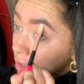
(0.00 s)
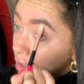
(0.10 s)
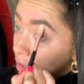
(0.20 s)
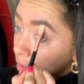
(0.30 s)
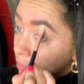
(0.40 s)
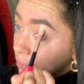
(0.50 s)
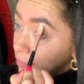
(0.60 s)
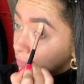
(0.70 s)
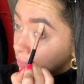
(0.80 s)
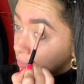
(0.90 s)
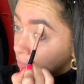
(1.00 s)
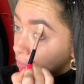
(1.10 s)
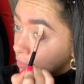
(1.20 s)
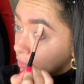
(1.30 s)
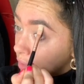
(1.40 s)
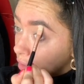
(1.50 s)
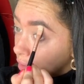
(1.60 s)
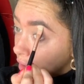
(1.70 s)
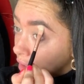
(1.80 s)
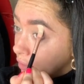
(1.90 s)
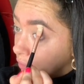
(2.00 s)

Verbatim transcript: Um, so yeah.